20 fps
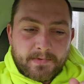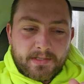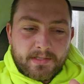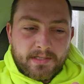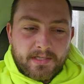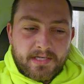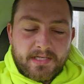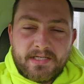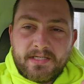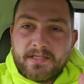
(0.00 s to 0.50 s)

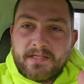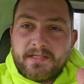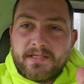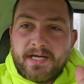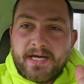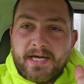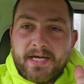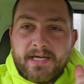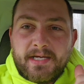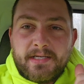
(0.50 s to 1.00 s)
End of the
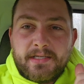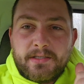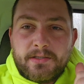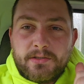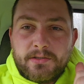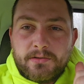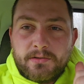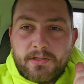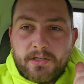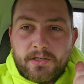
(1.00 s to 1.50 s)
day,
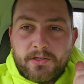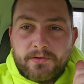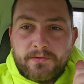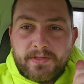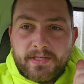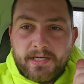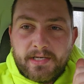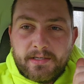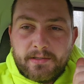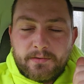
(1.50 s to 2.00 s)
you know
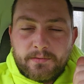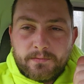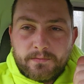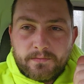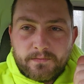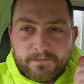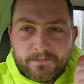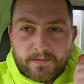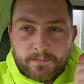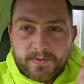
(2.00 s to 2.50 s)
that
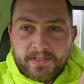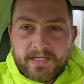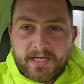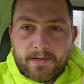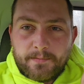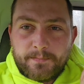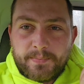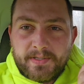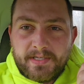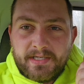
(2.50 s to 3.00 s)
from a
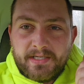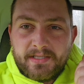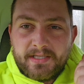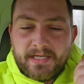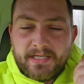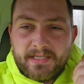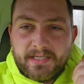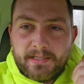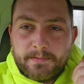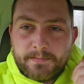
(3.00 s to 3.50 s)
company
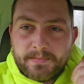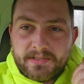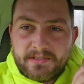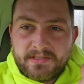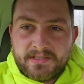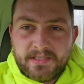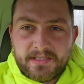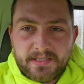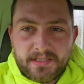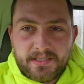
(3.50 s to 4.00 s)
they get
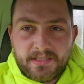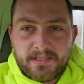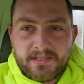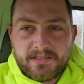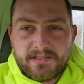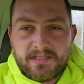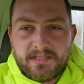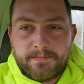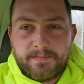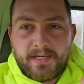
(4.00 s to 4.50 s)

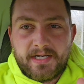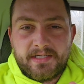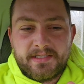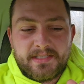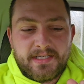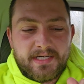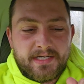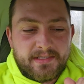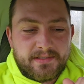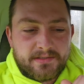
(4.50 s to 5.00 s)
meticulously
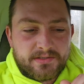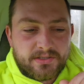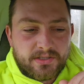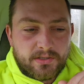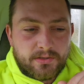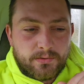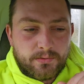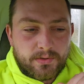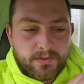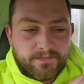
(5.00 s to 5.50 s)
maintained,
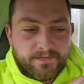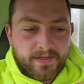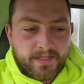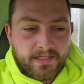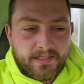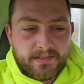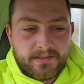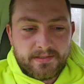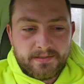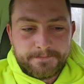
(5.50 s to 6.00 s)
so it would have
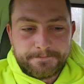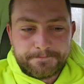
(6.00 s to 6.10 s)
had